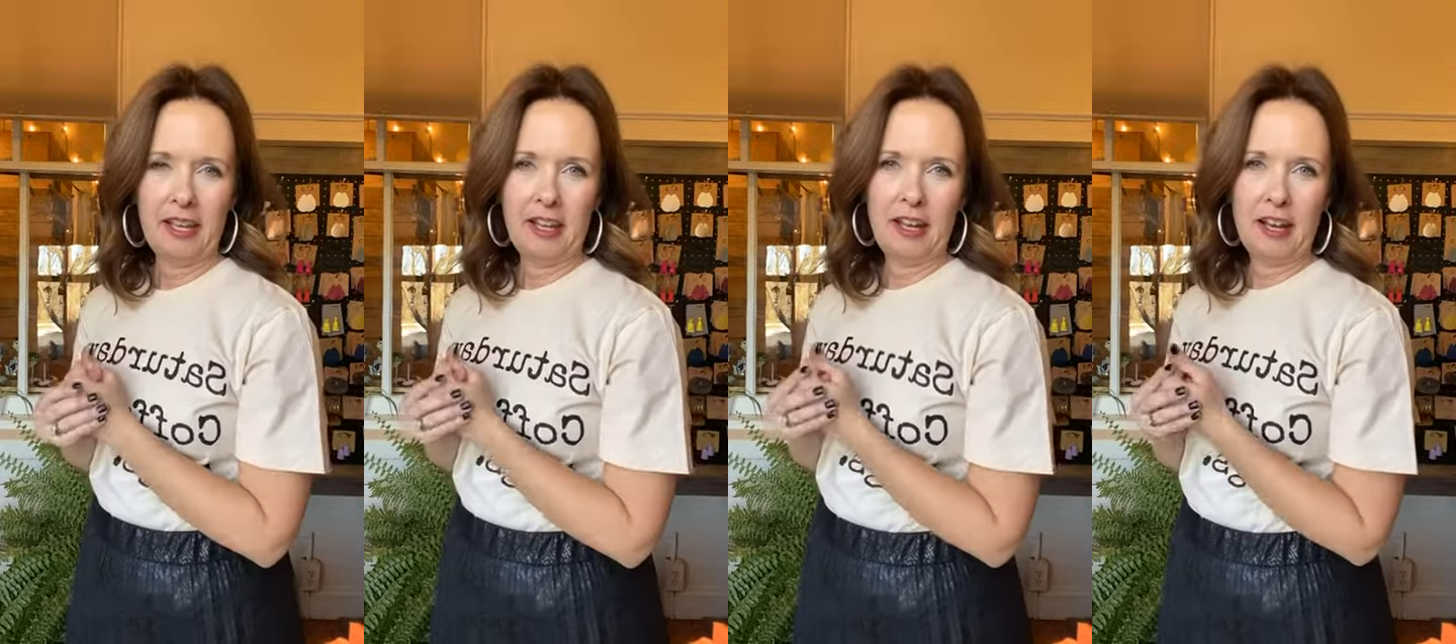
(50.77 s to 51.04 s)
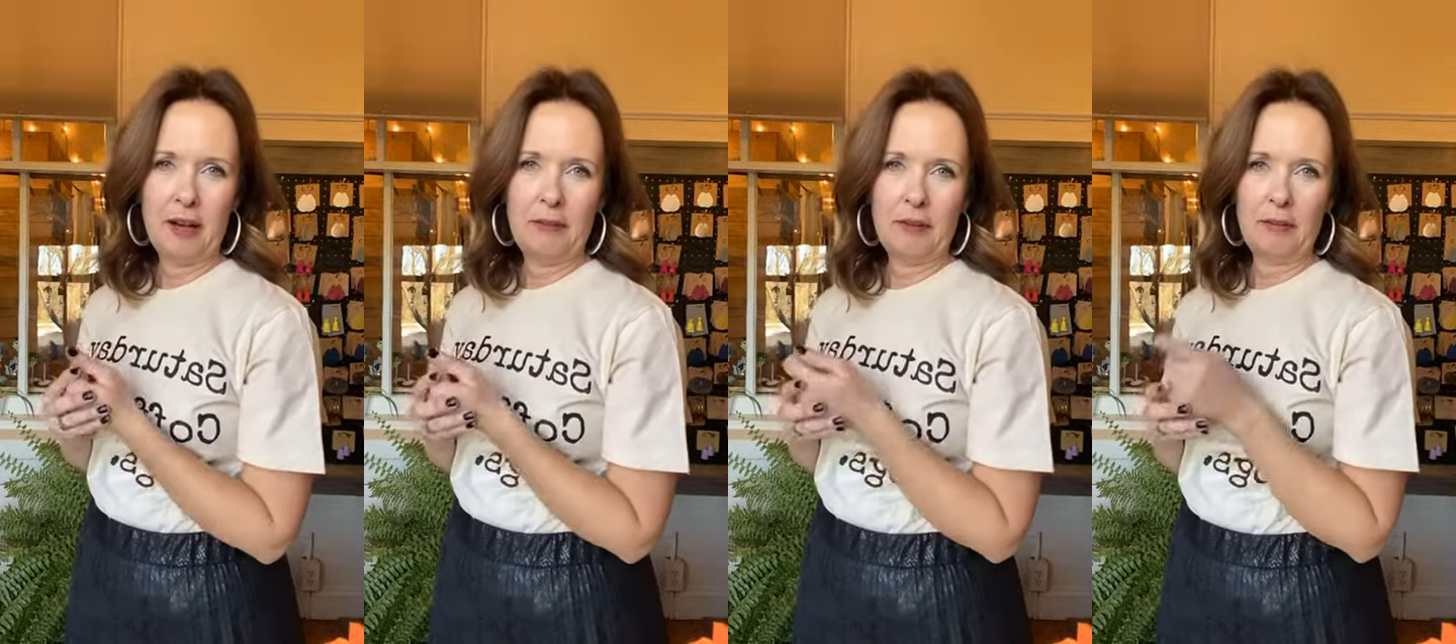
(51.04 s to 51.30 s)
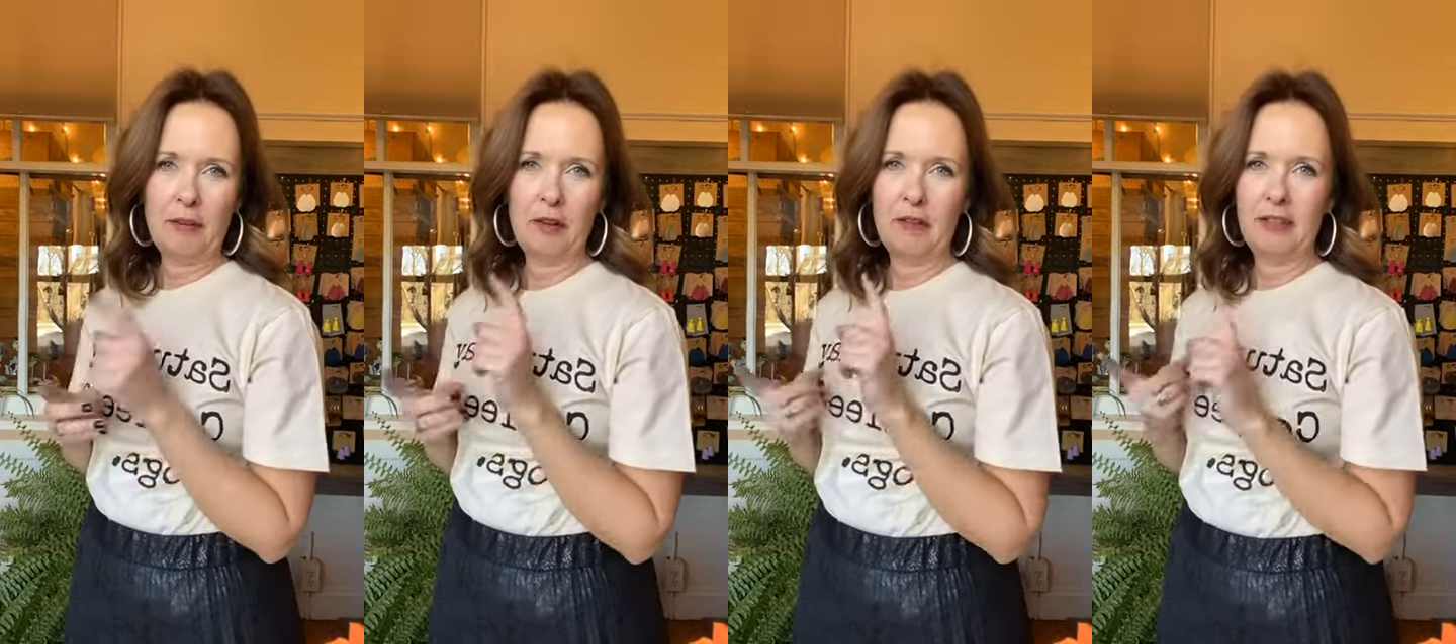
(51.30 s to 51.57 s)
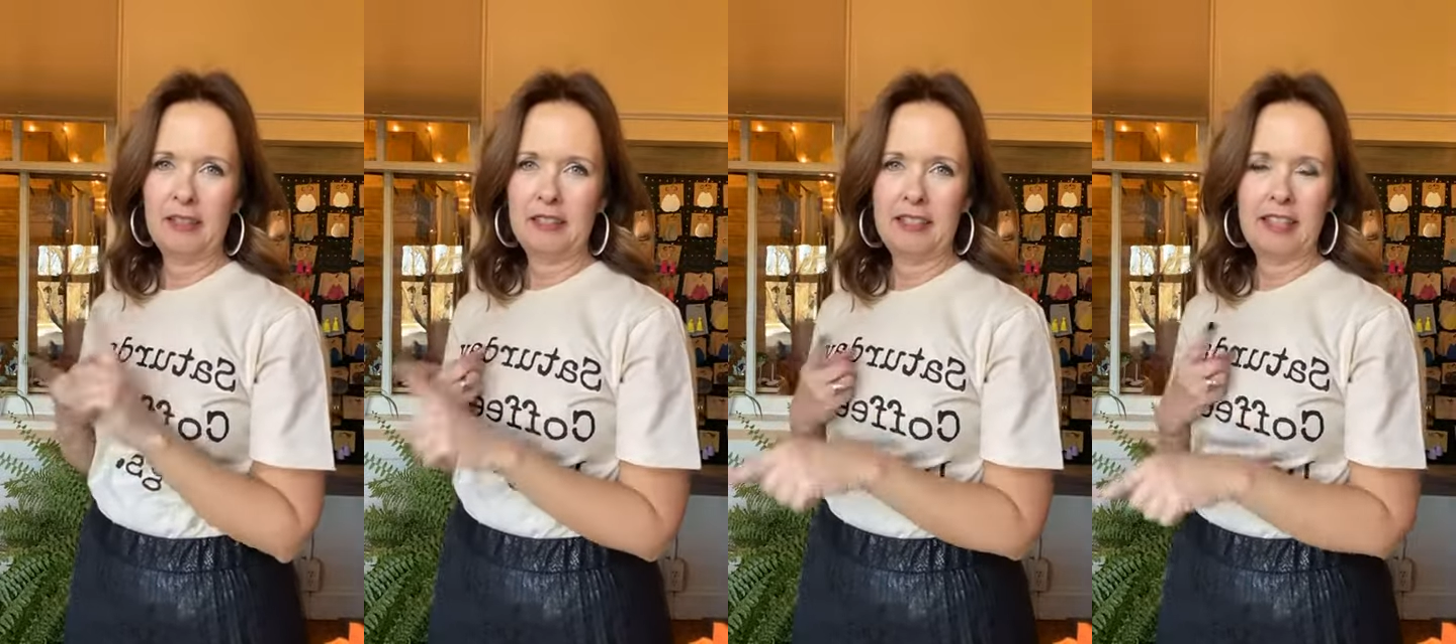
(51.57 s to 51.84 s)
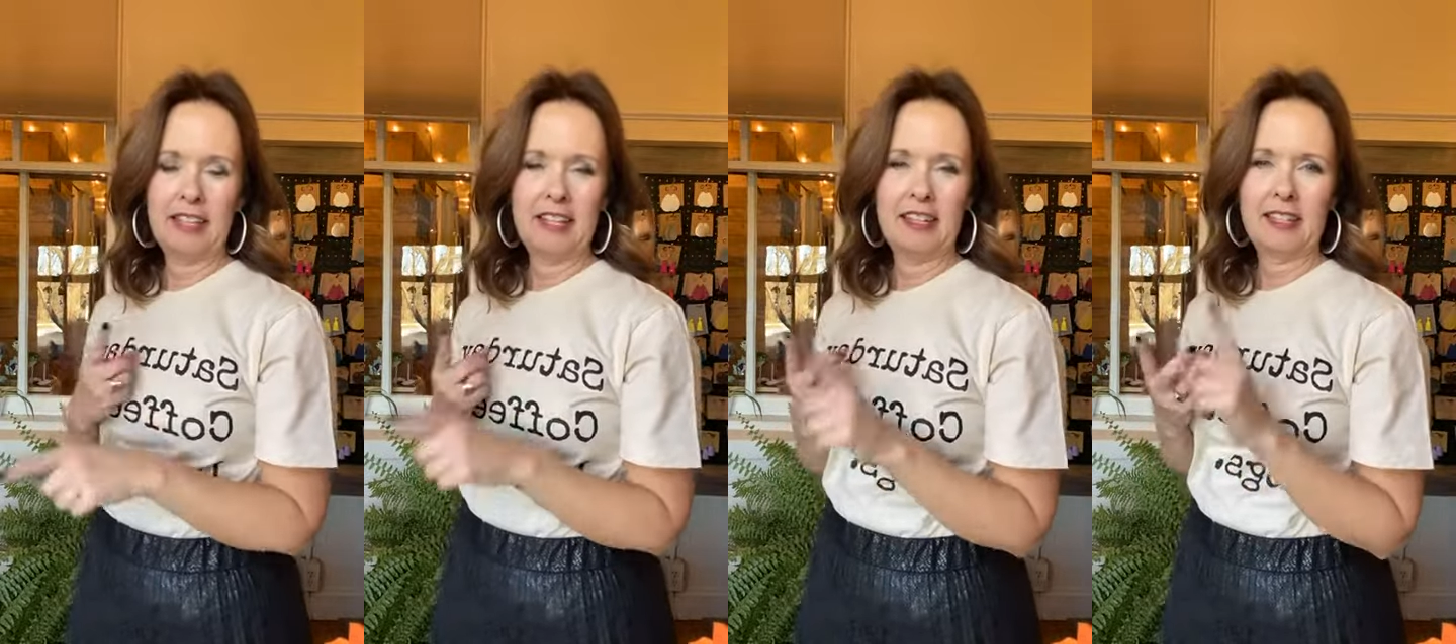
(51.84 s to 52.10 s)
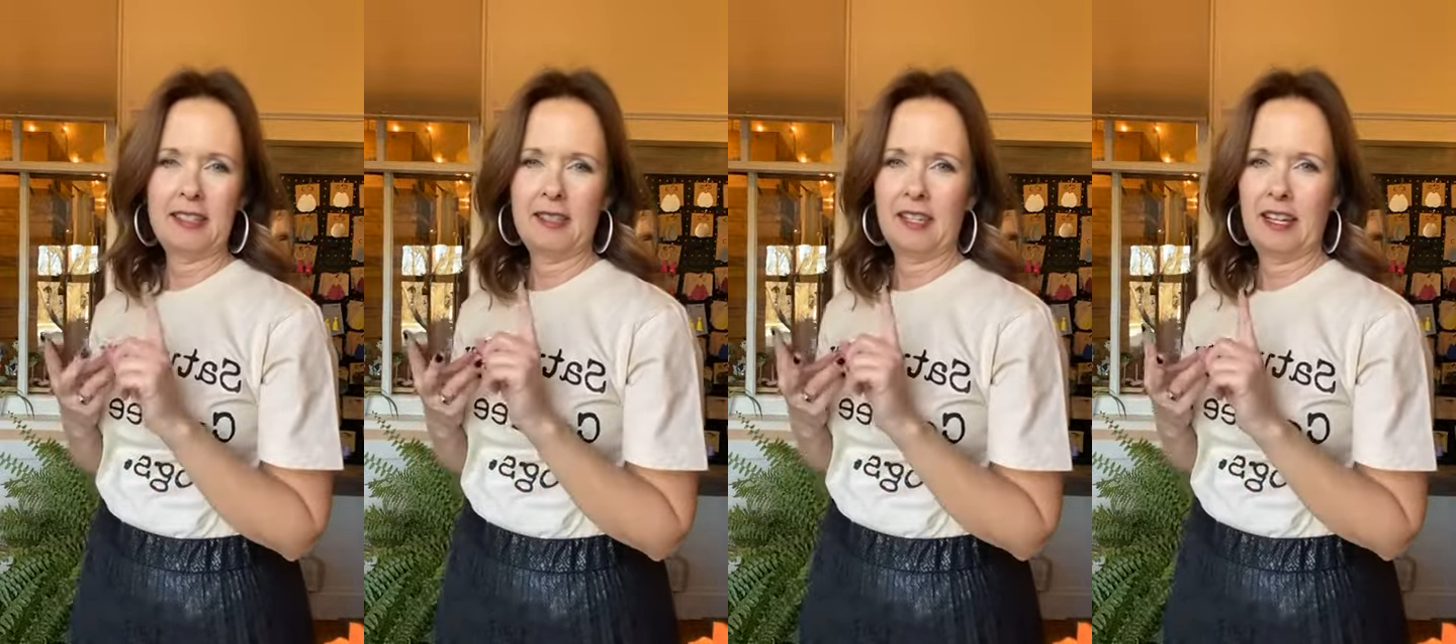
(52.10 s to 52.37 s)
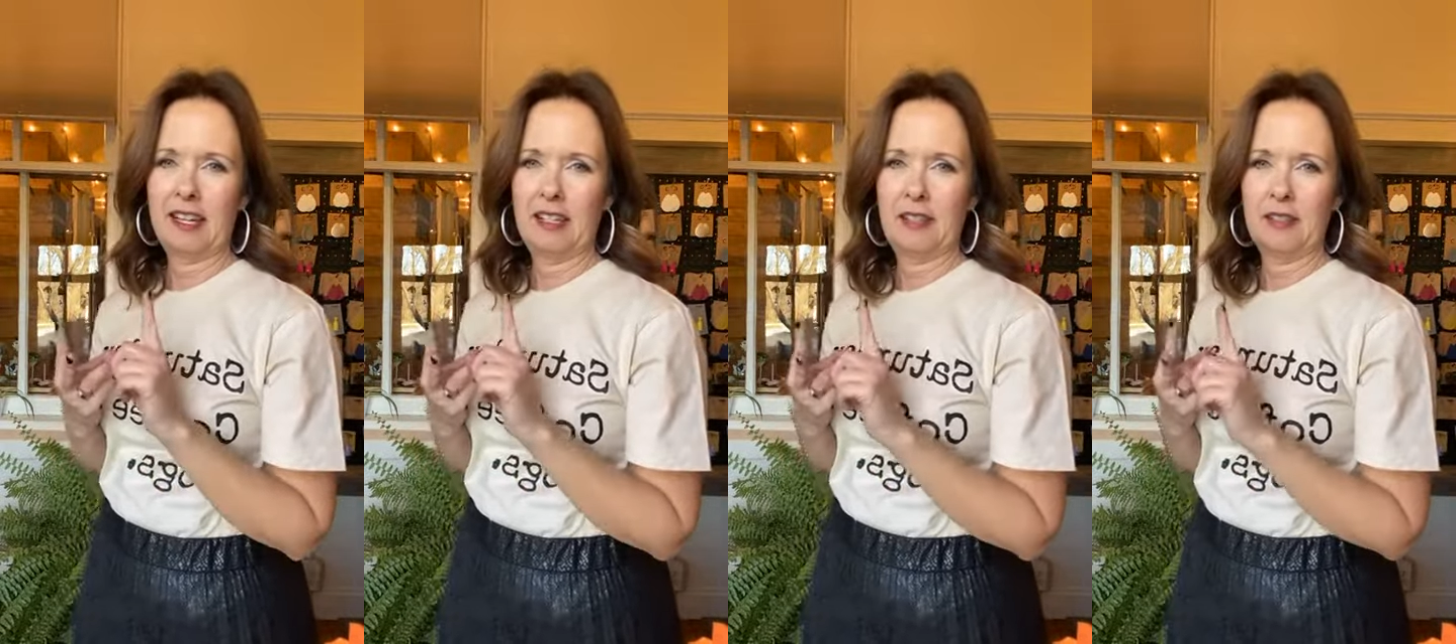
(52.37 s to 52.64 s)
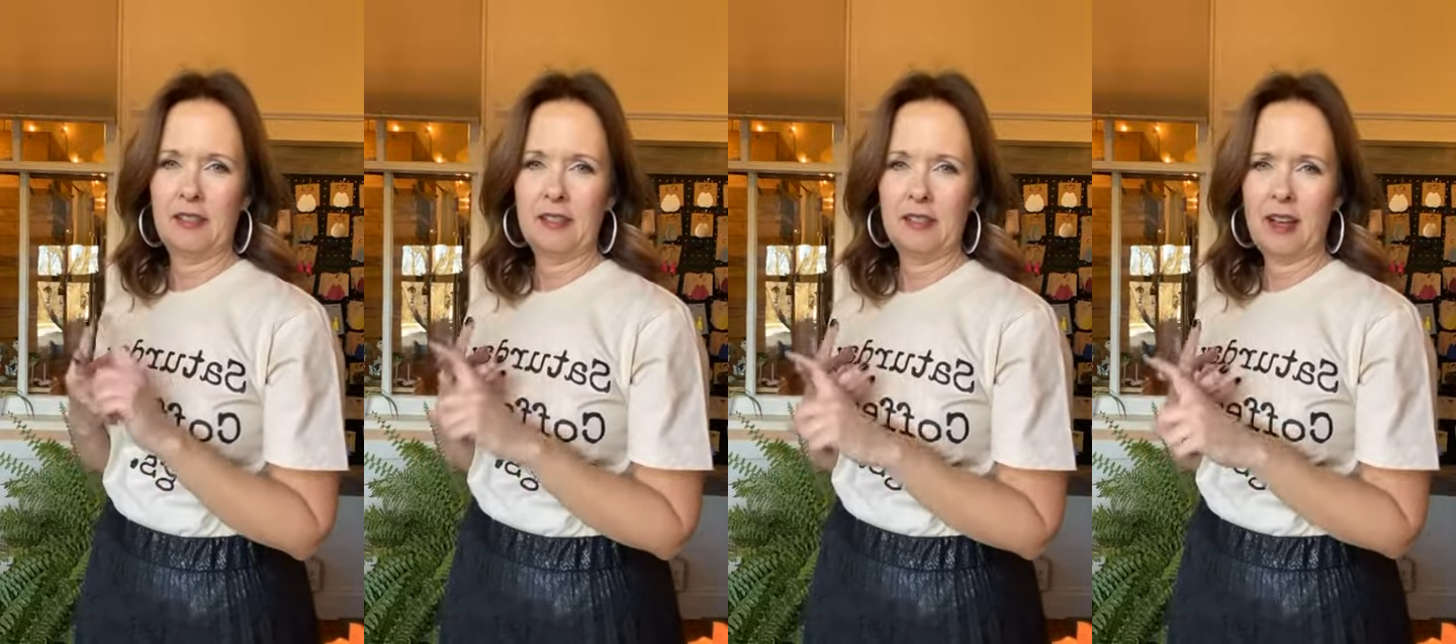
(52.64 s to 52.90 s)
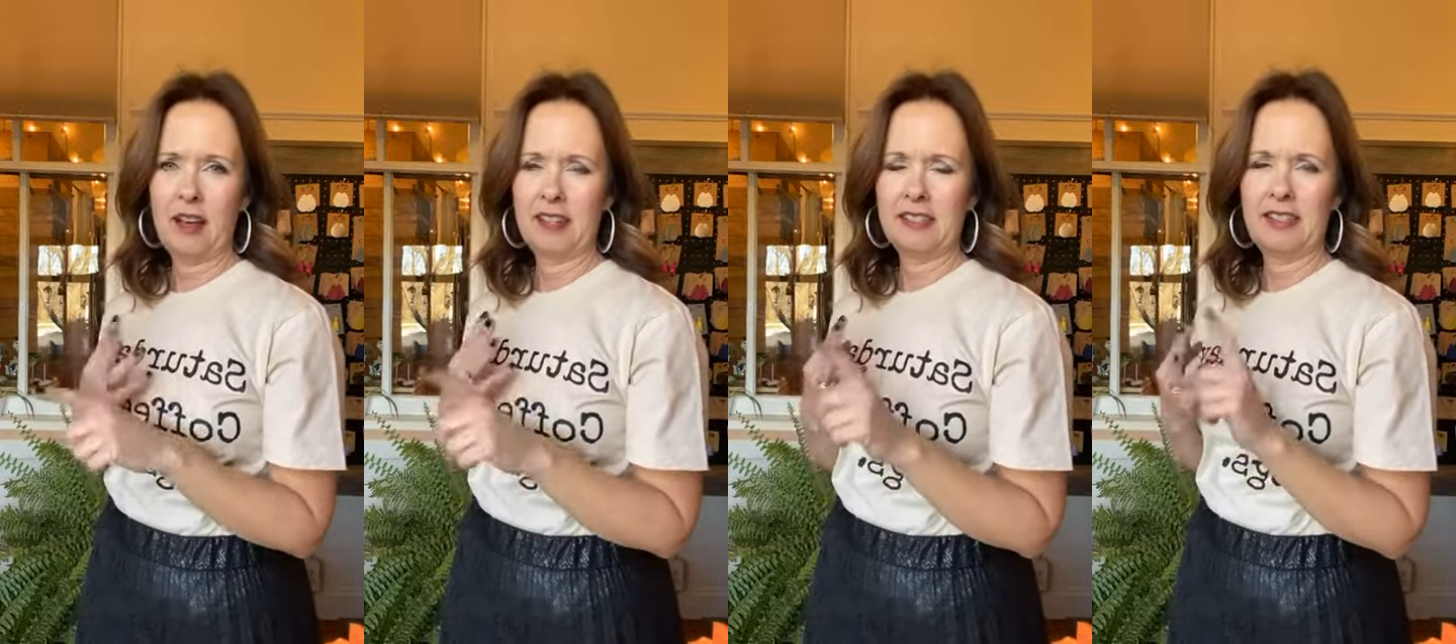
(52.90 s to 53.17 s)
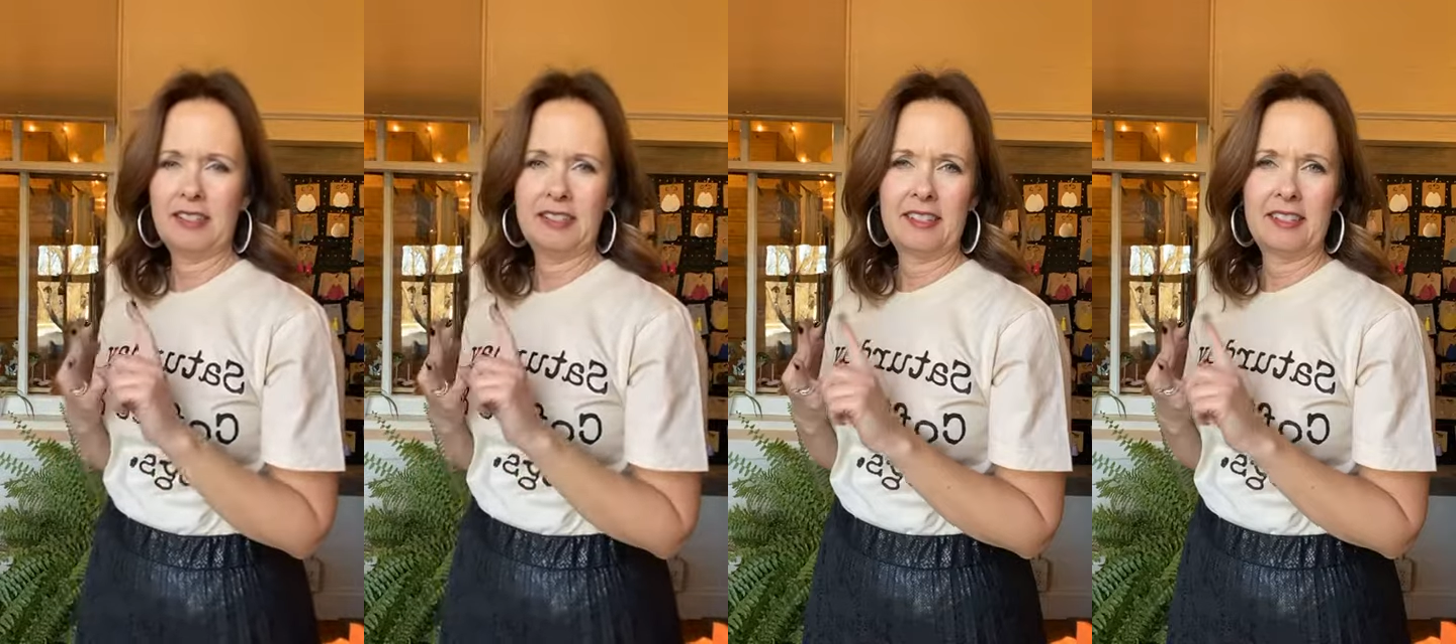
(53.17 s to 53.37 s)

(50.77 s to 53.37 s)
um, in perfect links and sizes